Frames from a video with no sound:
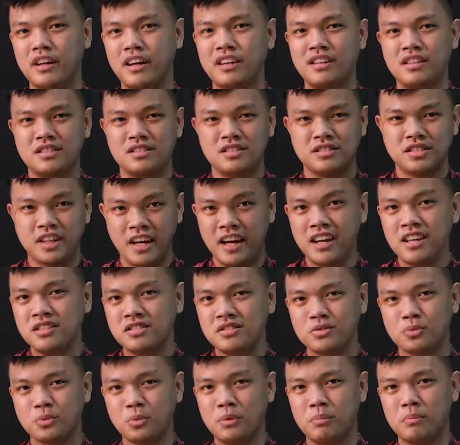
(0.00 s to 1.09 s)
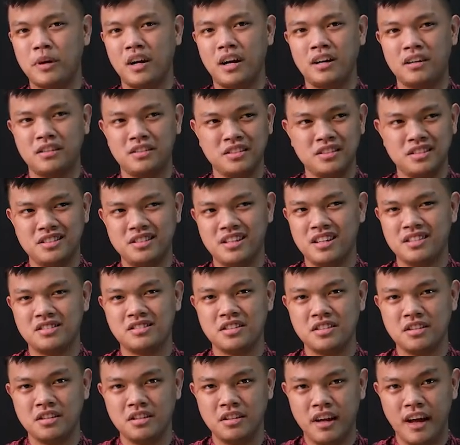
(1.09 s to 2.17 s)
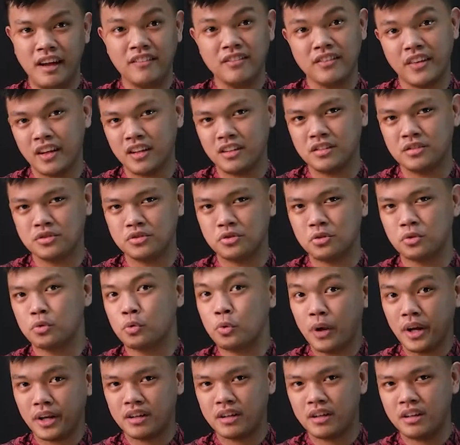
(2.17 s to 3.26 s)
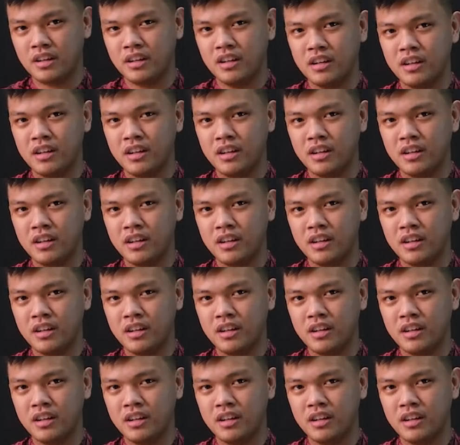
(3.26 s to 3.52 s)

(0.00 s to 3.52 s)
In this case, we pair the EST ending to quick